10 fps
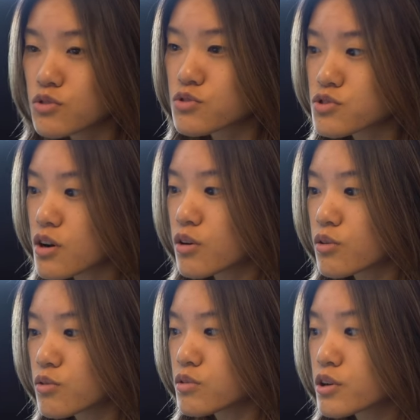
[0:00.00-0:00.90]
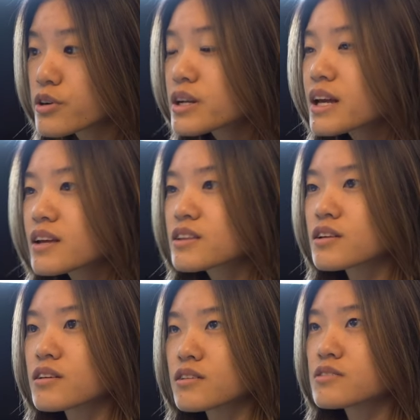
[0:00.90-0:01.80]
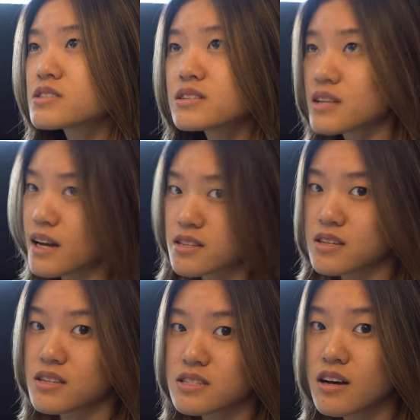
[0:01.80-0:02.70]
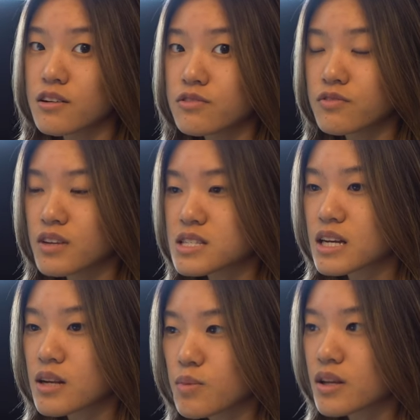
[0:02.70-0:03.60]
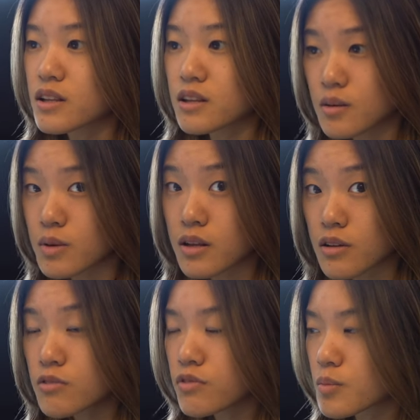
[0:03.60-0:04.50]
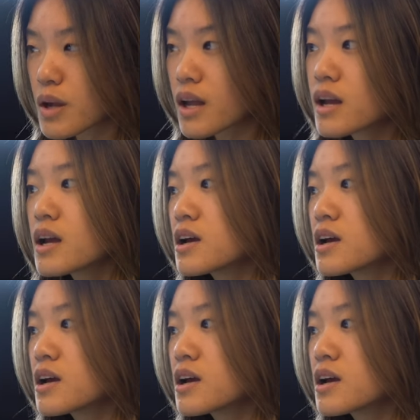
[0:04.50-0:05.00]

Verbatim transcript: So learning the syntax in itself is going to be a little bit new for me.